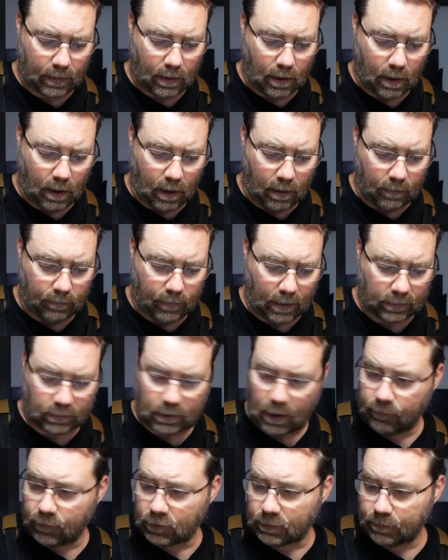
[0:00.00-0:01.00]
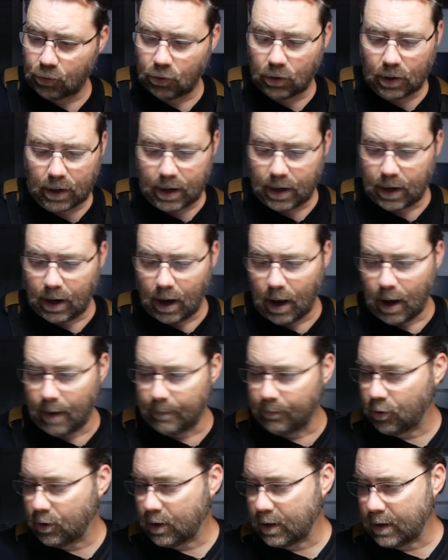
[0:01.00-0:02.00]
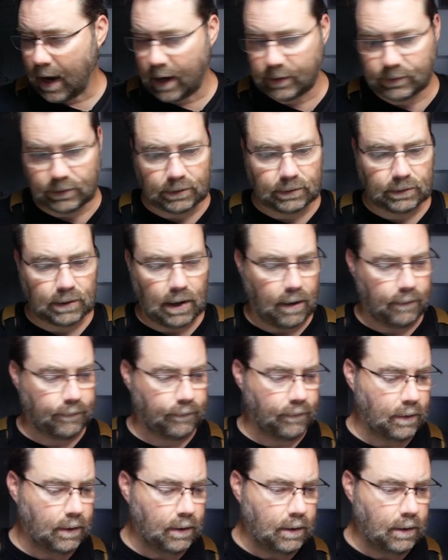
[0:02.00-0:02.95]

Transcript: That stuff is pretty nasty stuff.